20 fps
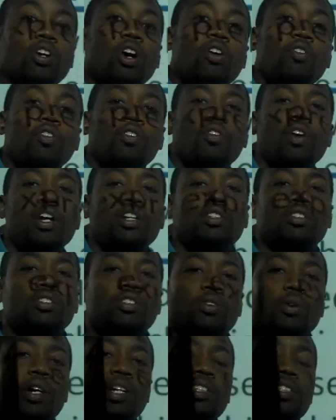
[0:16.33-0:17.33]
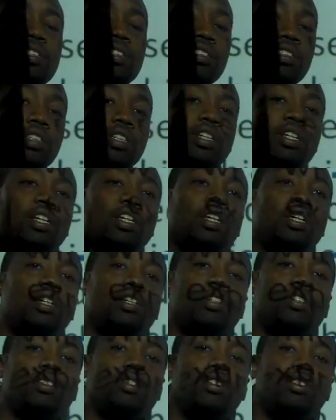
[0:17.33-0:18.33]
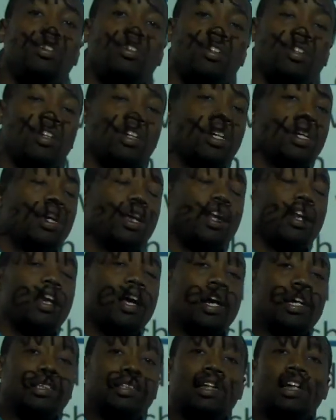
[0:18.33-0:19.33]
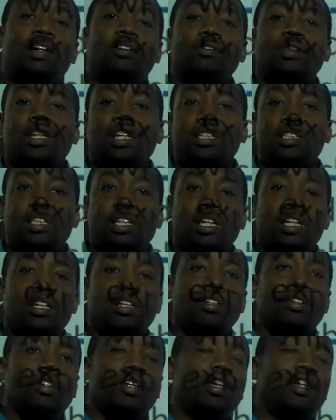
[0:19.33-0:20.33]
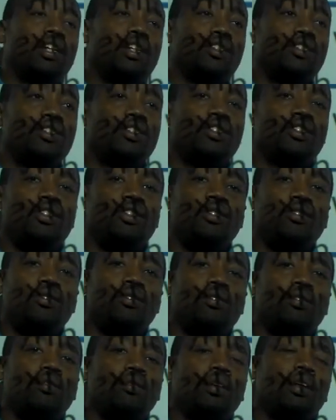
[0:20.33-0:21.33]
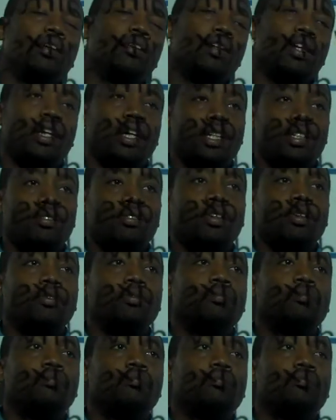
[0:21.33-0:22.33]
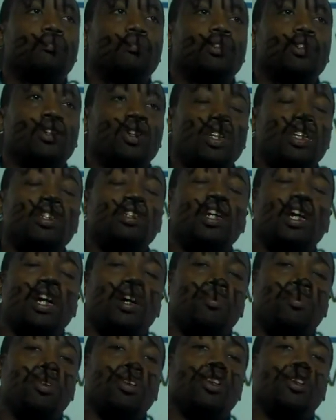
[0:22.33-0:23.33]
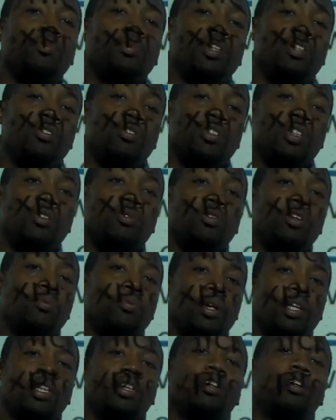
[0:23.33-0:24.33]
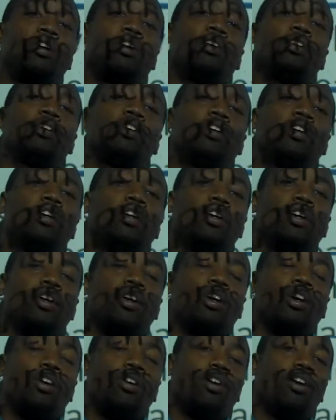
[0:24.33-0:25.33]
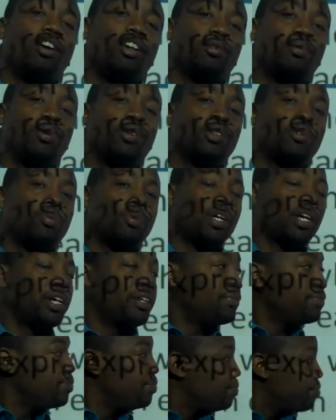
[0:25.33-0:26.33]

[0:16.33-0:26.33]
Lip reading: solving rational equations is 9 times out of 10, unless majority of the time, you're going to be using one method called cross multiply.